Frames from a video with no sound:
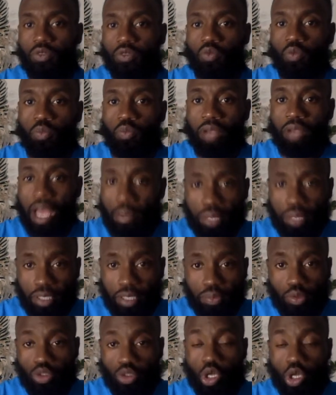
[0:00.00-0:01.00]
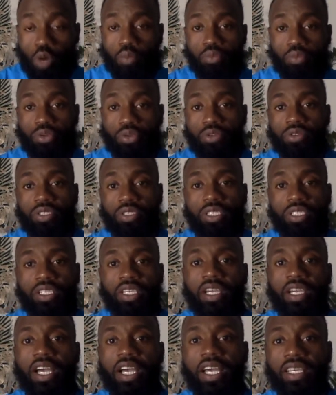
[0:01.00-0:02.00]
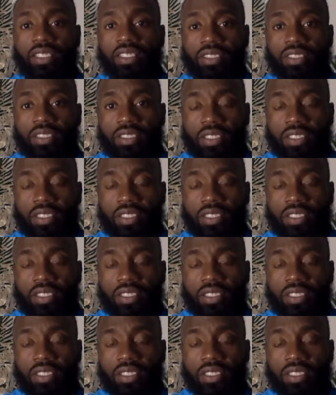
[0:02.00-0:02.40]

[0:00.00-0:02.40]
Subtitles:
Black people don't bruise in their eyes.